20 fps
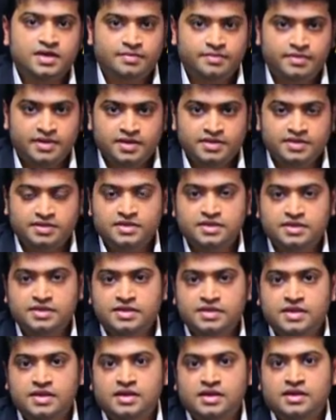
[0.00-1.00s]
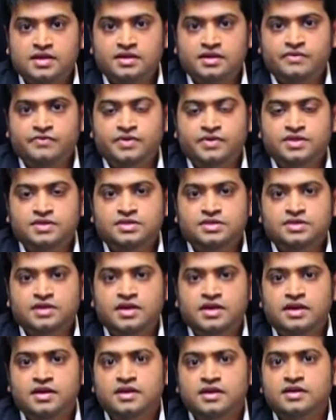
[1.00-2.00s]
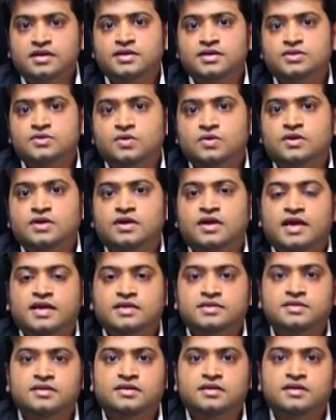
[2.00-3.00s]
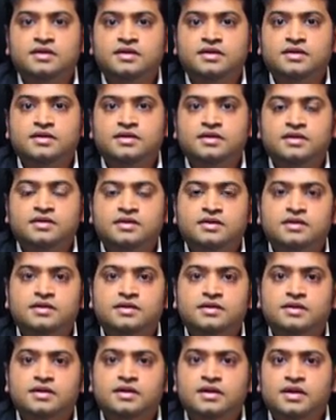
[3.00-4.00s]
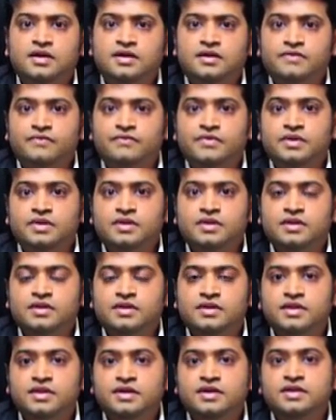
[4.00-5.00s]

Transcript: and Praxia which align, assure and accelerate uh, with the